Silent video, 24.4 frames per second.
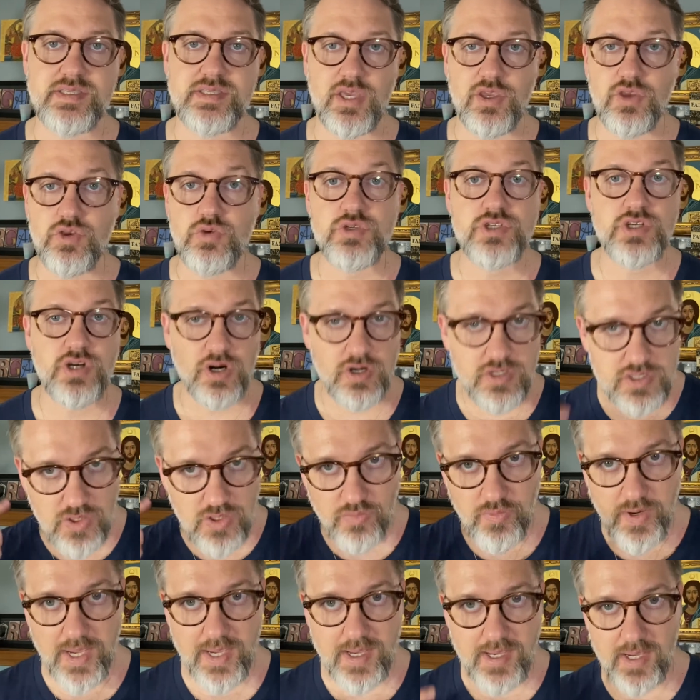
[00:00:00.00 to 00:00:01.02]
that you start to
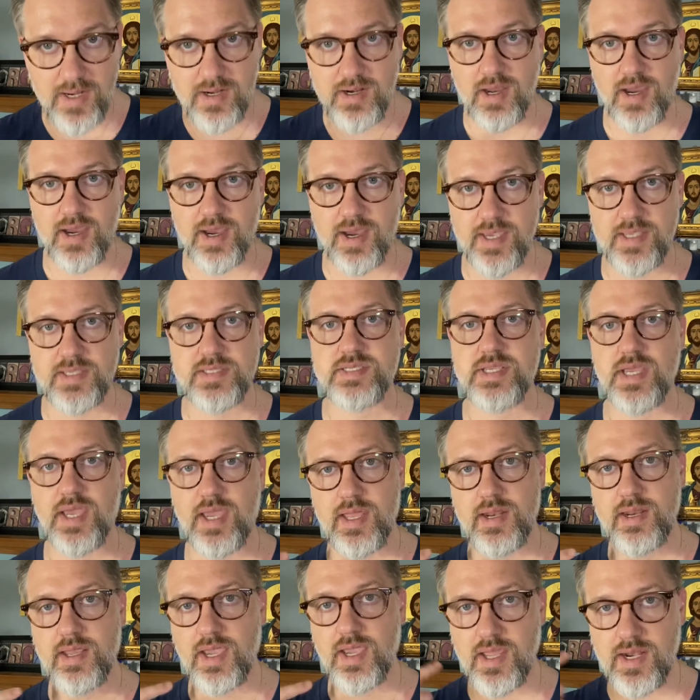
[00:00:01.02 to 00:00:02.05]
recognize
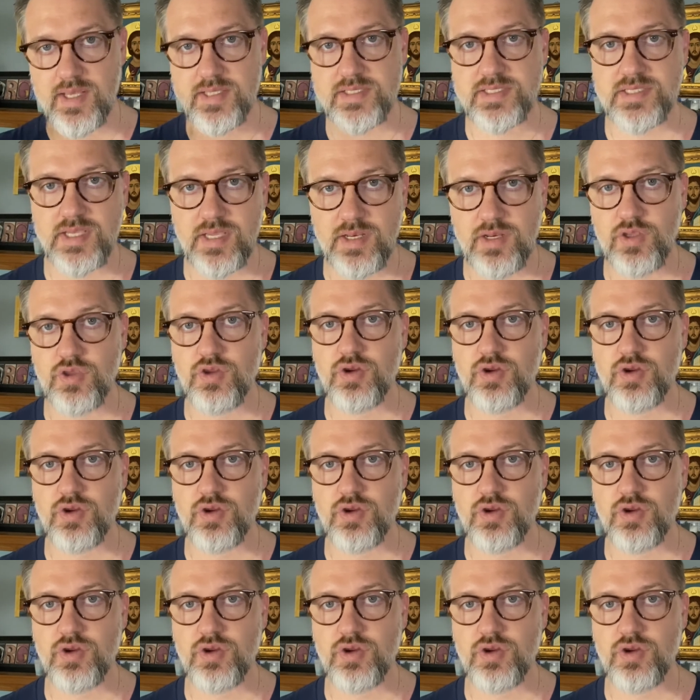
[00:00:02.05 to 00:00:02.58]
and it's in,